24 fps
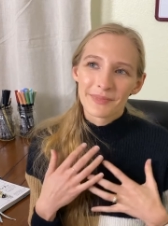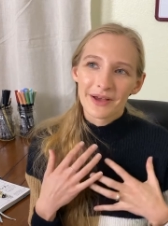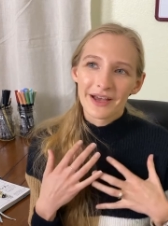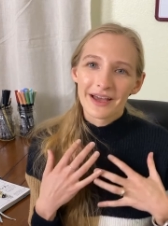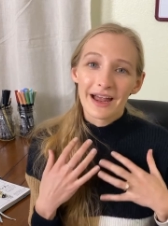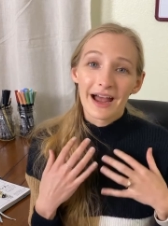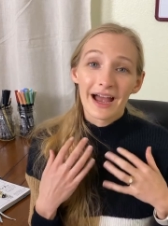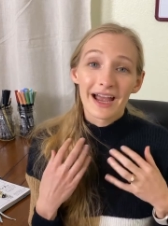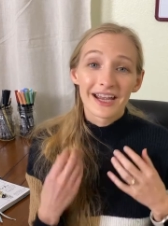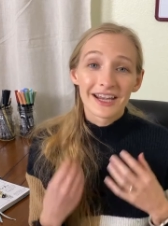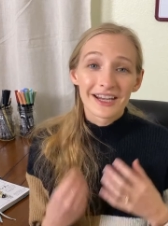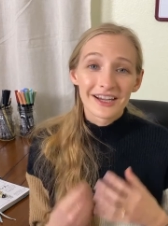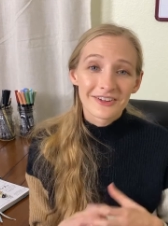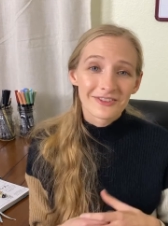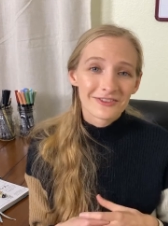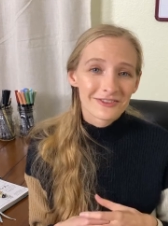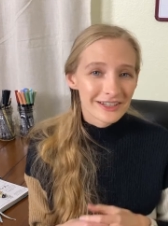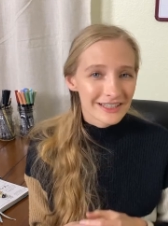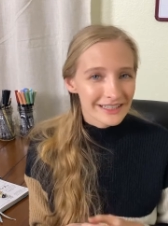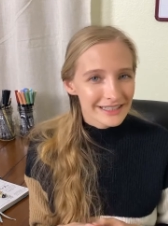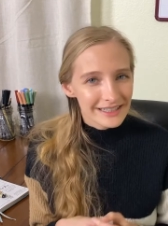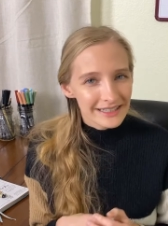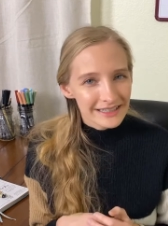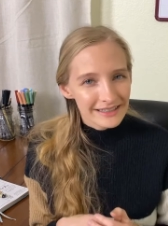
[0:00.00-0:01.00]
but I
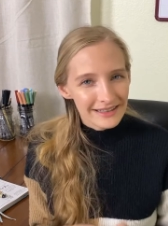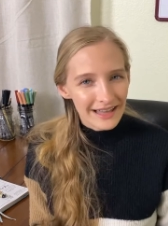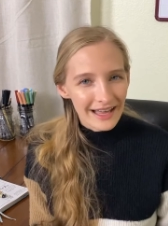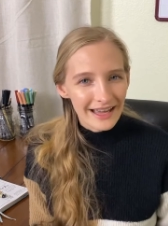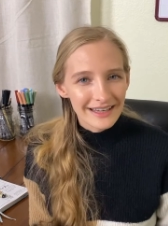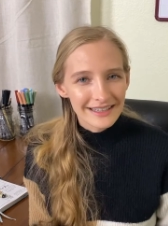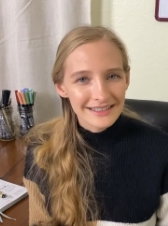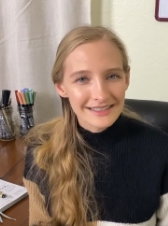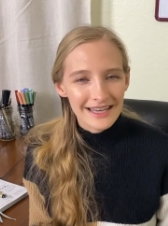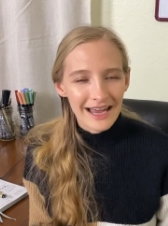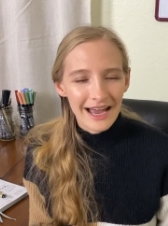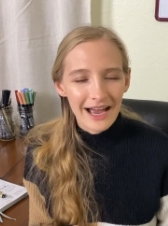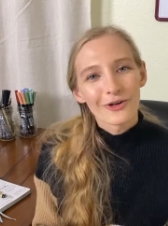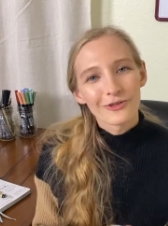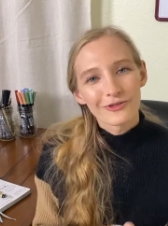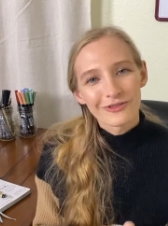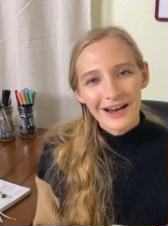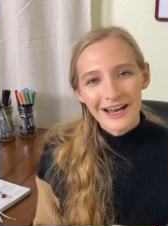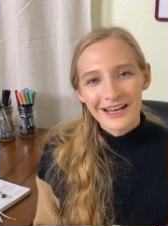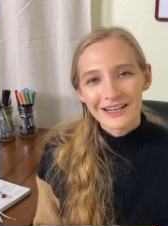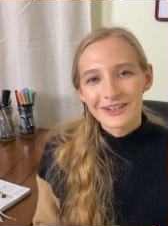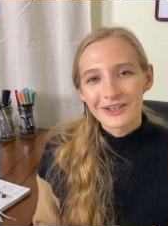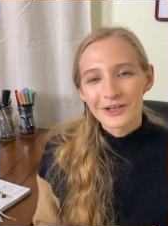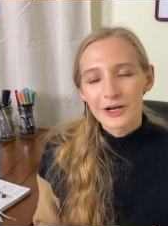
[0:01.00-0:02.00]
really liked how
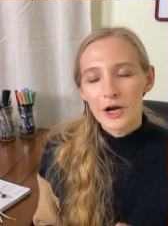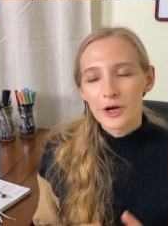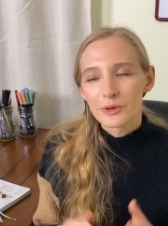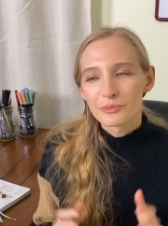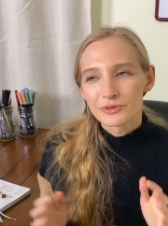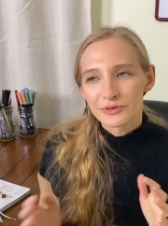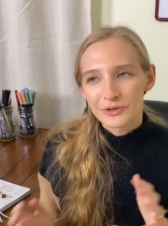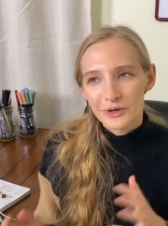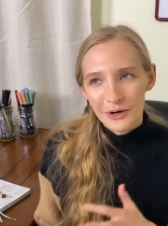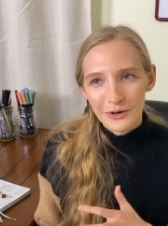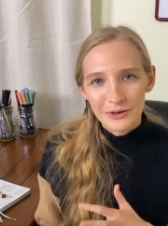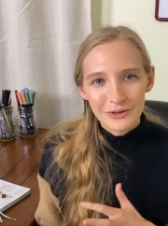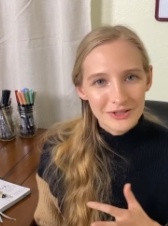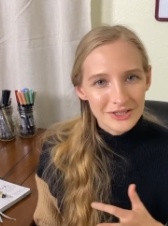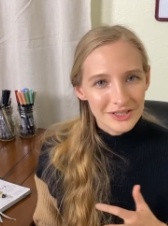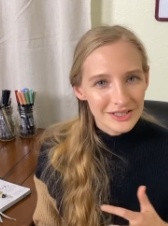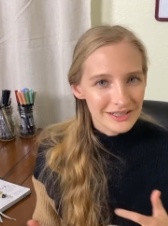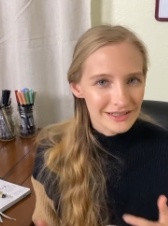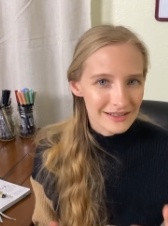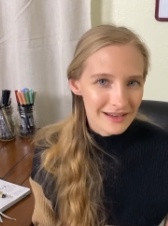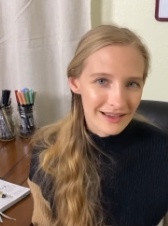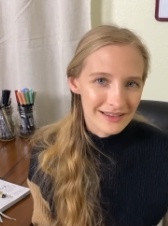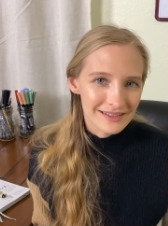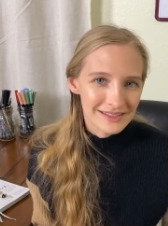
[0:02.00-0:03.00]
Ryder
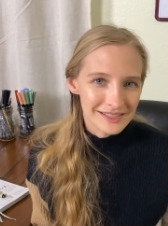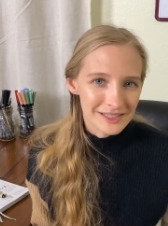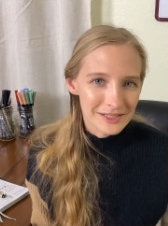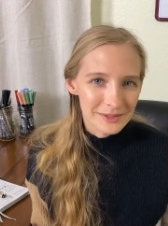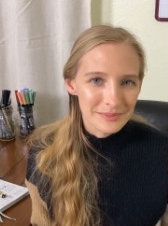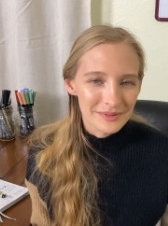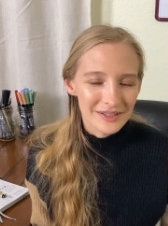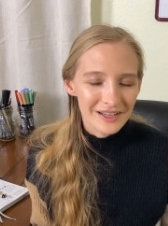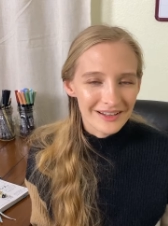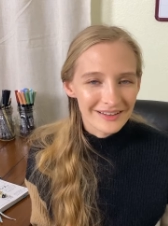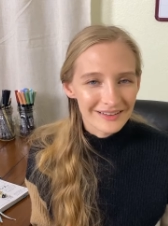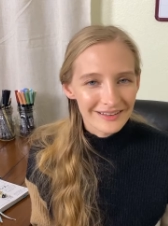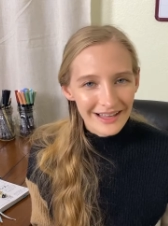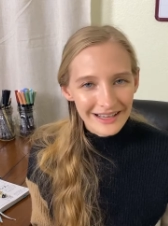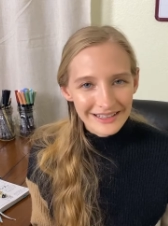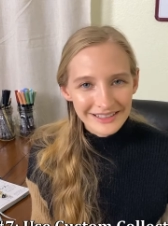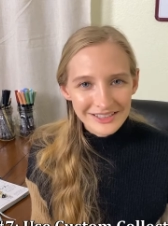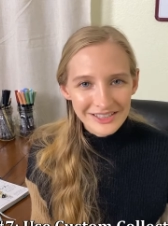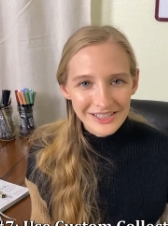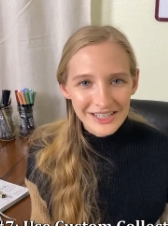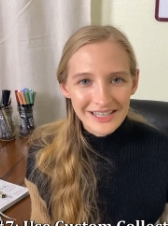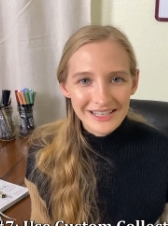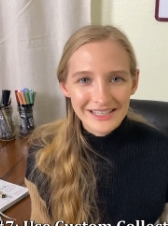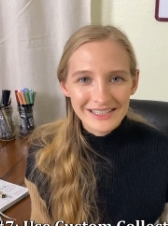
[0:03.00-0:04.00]
approached custom
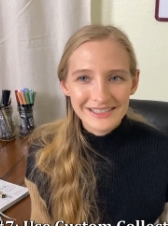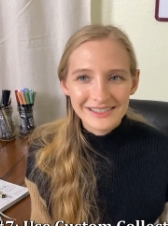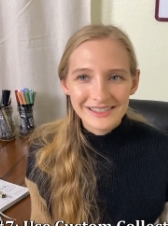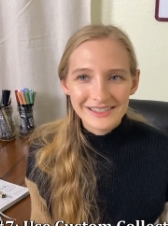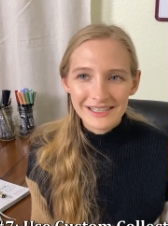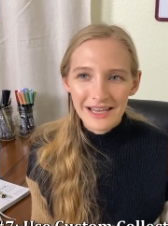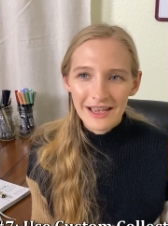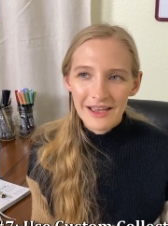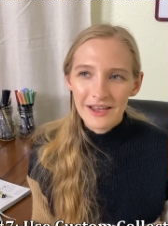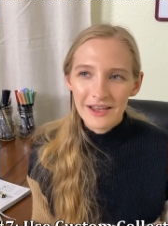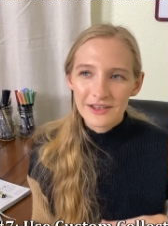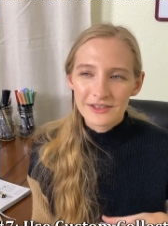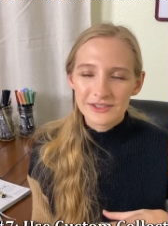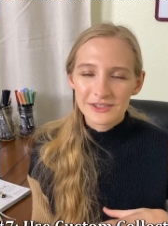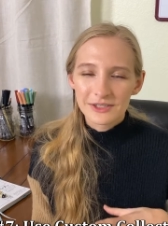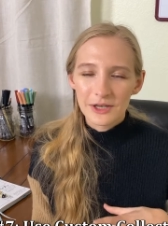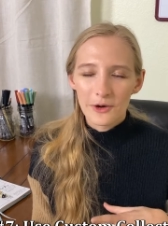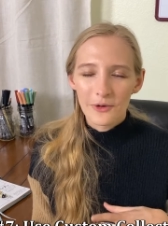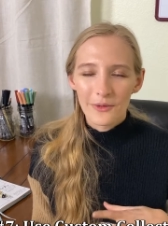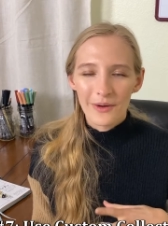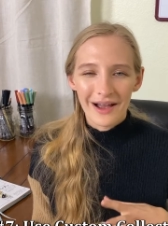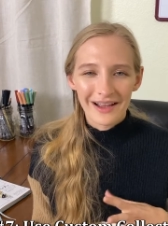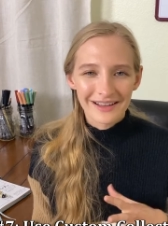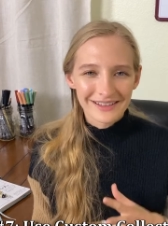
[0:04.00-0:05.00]
collections,
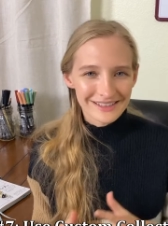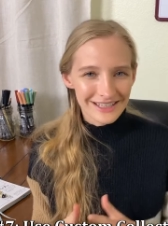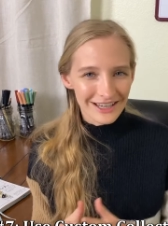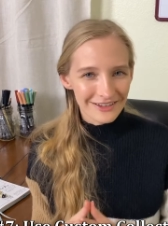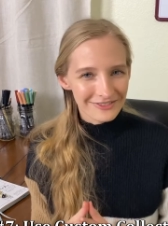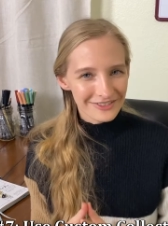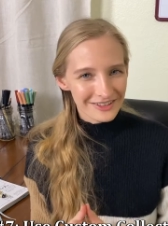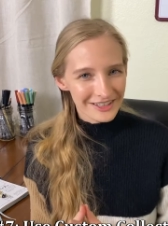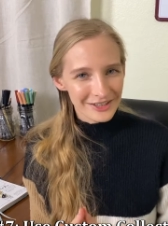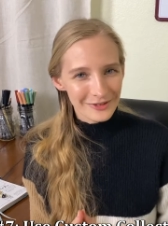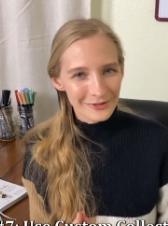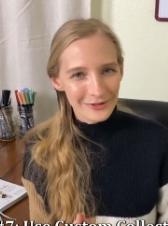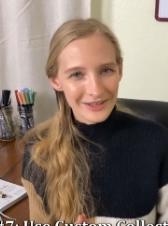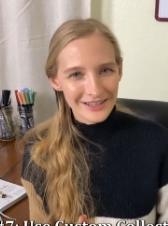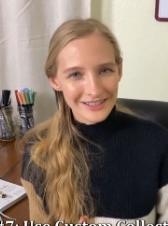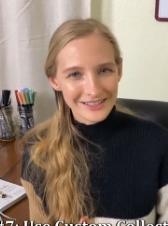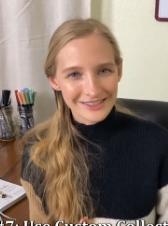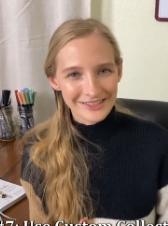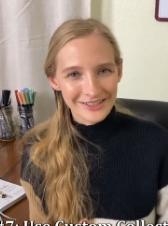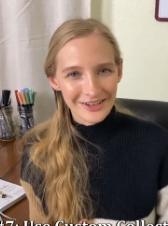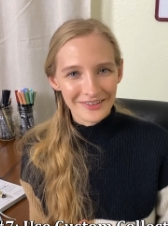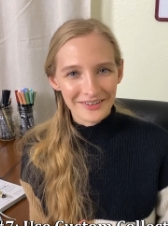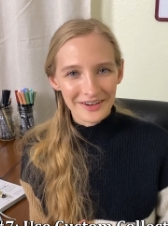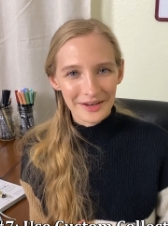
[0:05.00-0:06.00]
so I definitely want to
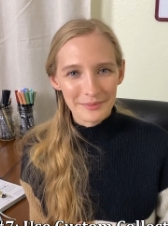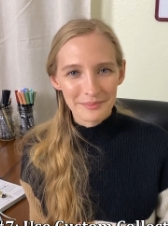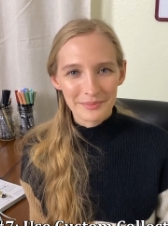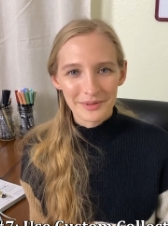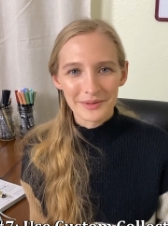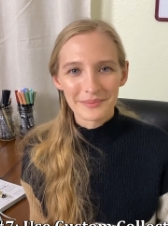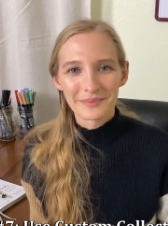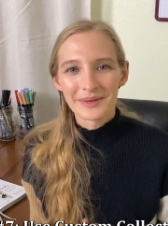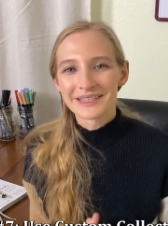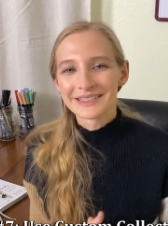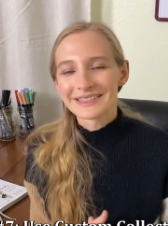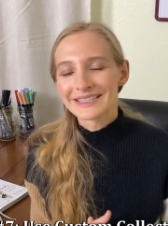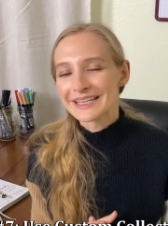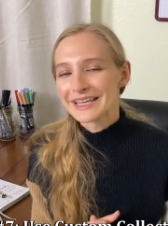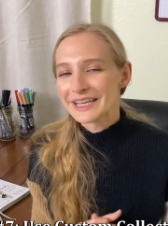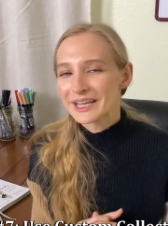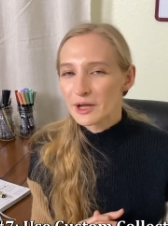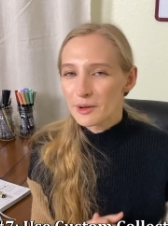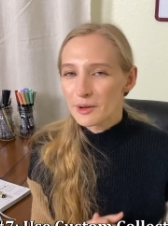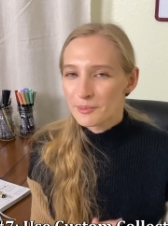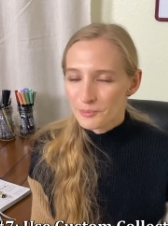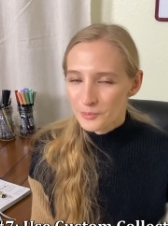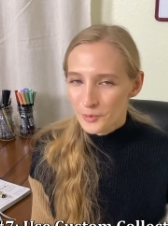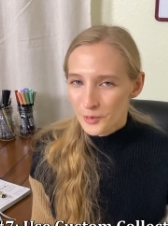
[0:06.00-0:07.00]
start
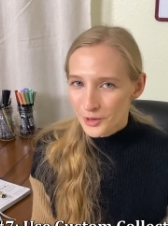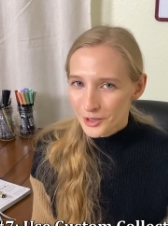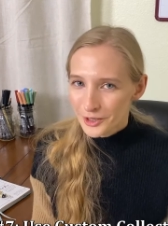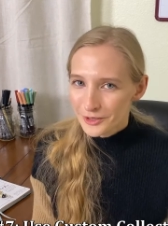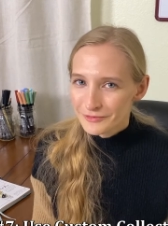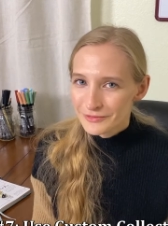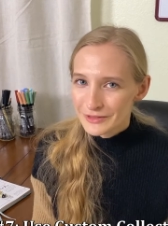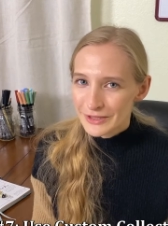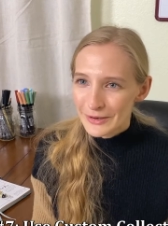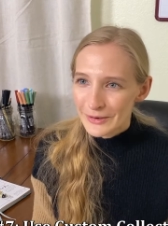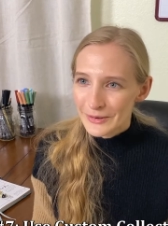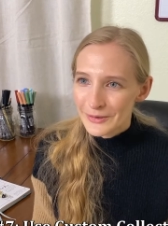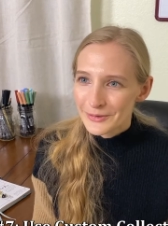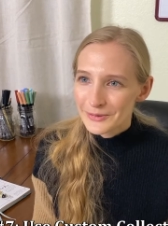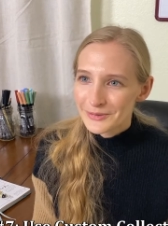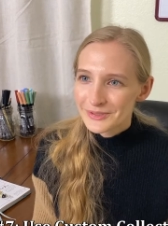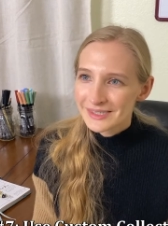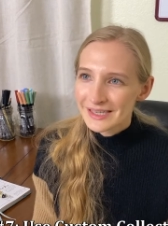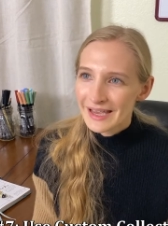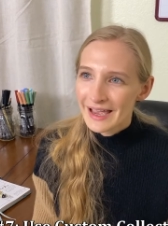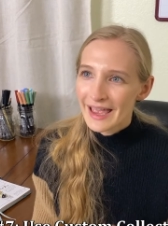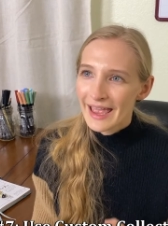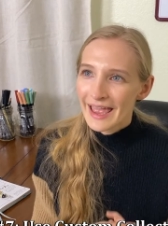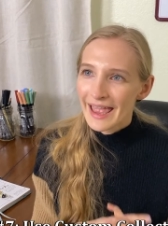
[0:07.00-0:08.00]
implementing more of
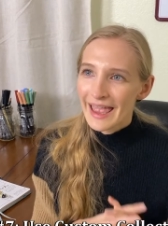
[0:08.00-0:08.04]
those